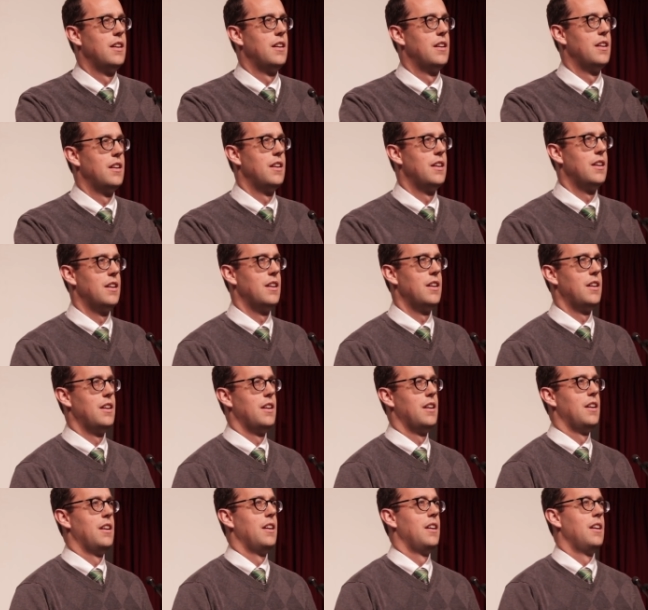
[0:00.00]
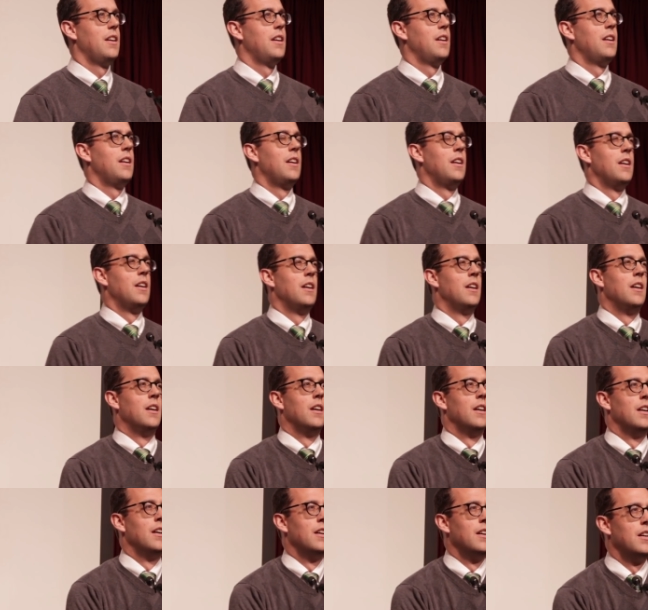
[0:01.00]
in Israel throughout the
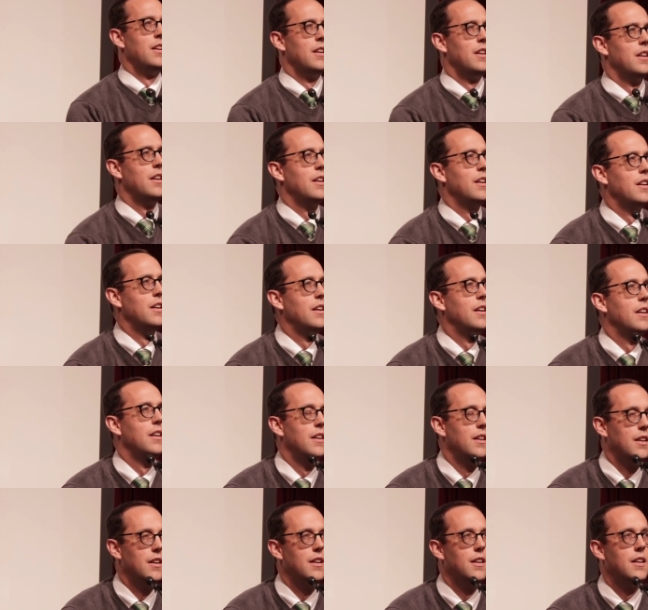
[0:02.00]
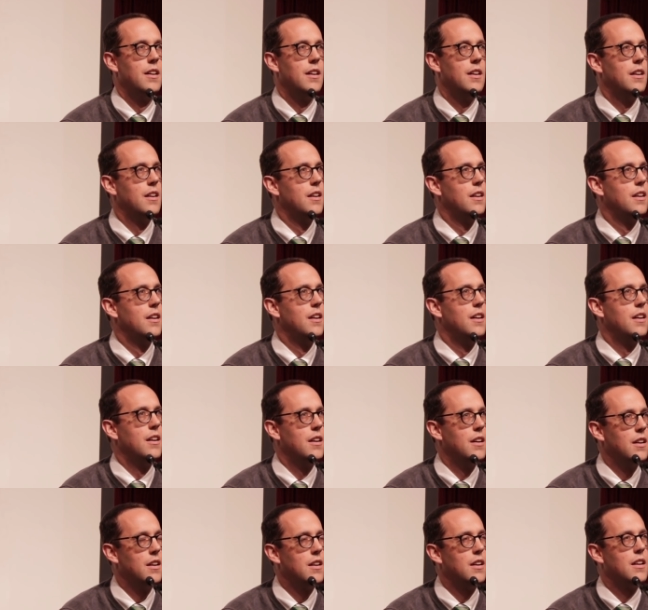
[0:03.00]
different temples through the course of history?